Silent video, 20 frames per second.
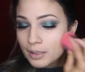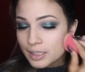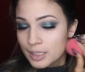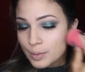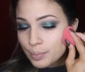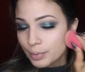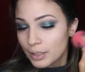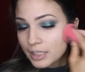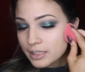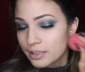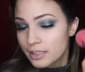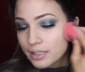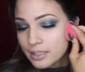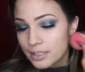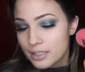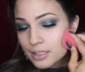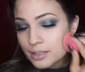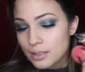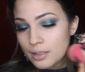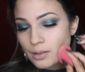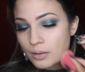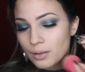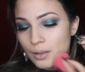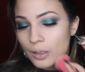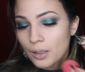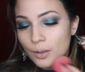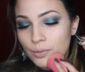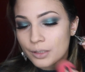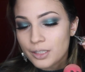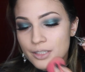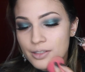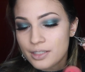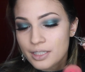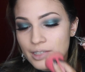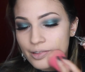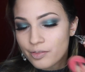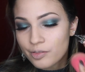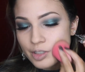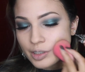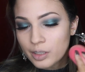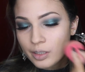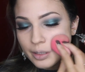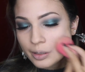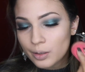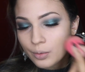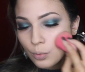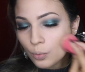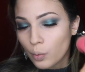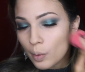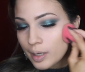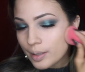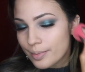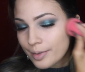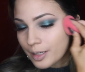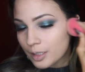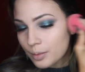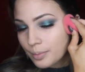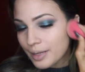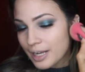Let's blend this. Oh, that's definitely a way better